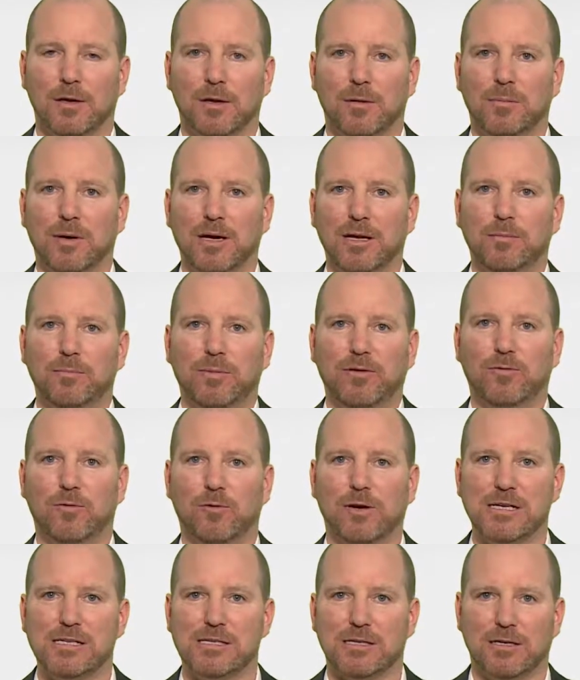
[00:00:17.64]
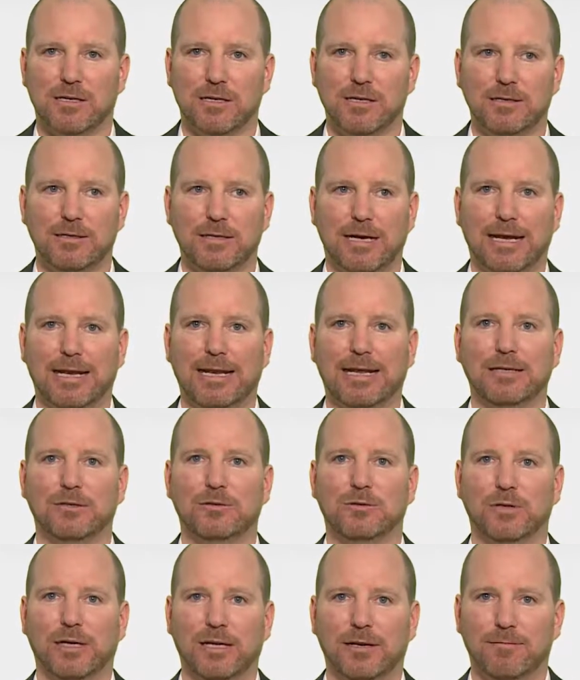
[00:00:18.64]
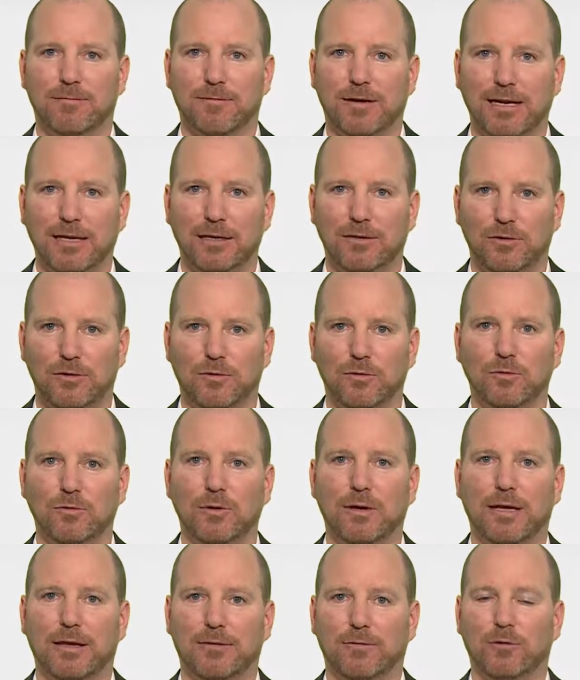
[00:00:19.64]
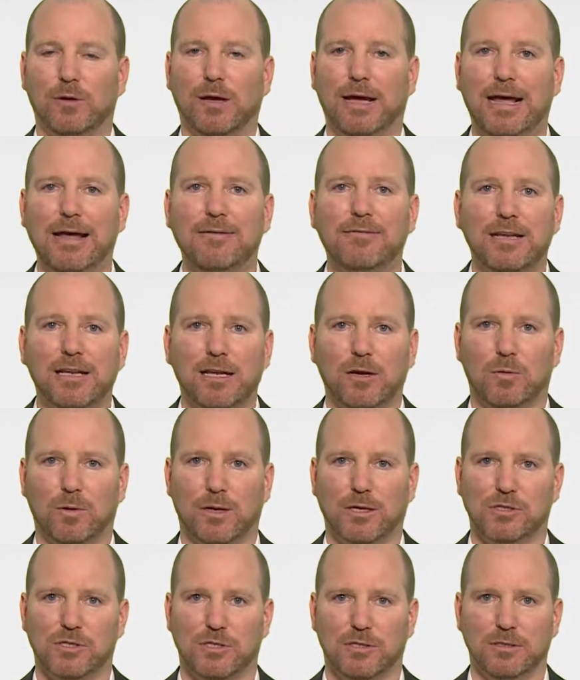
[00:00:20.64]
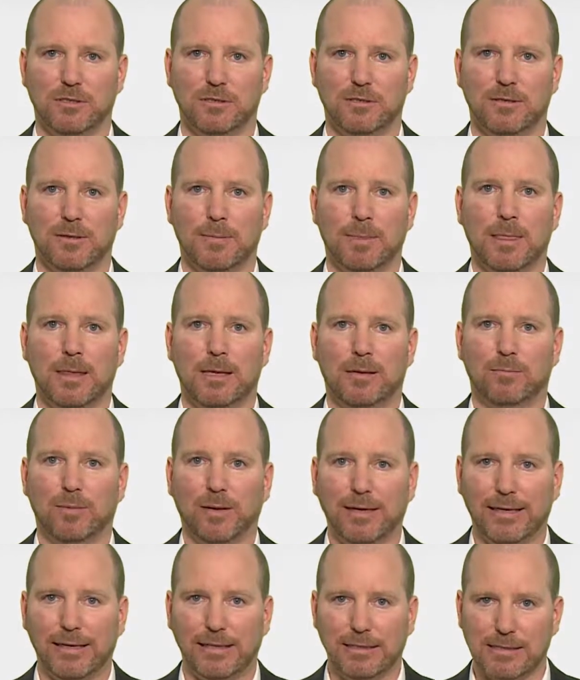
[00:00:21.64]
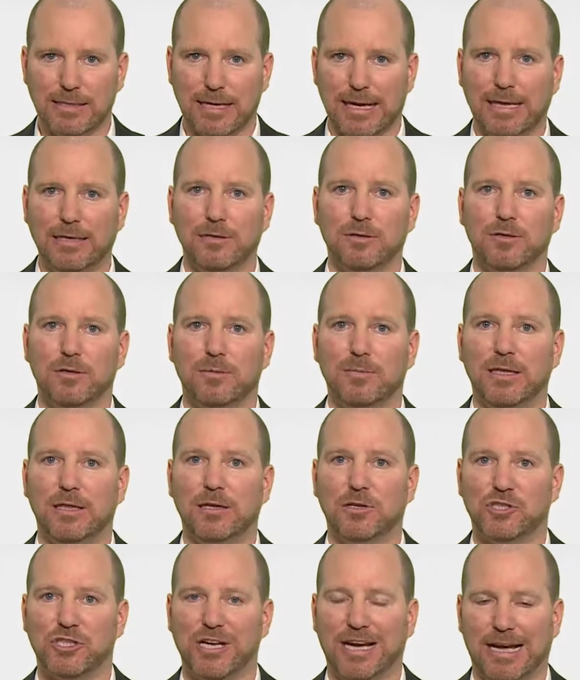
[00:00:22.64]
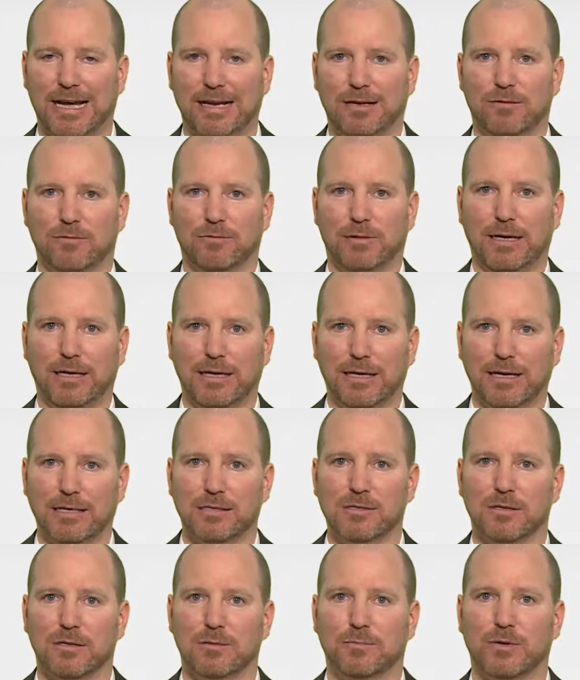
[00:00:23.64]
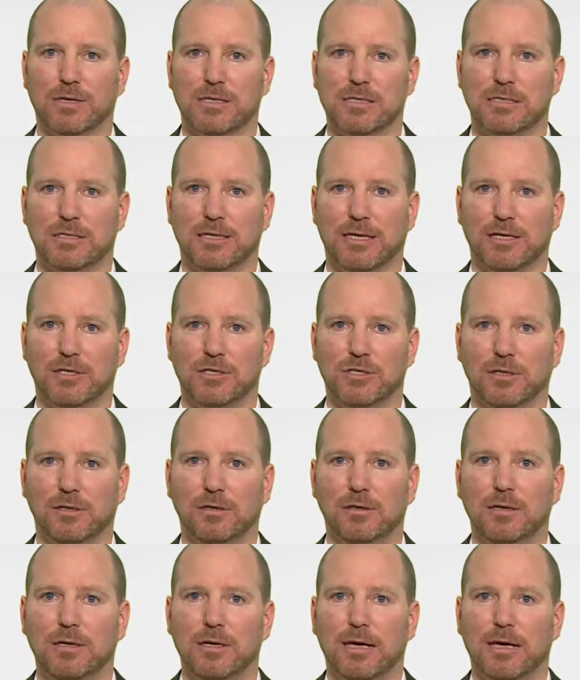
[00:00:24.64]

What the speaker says: But before I start, I'd like to invite you, if you have any questions, please enter them in the chat right next to the presentation.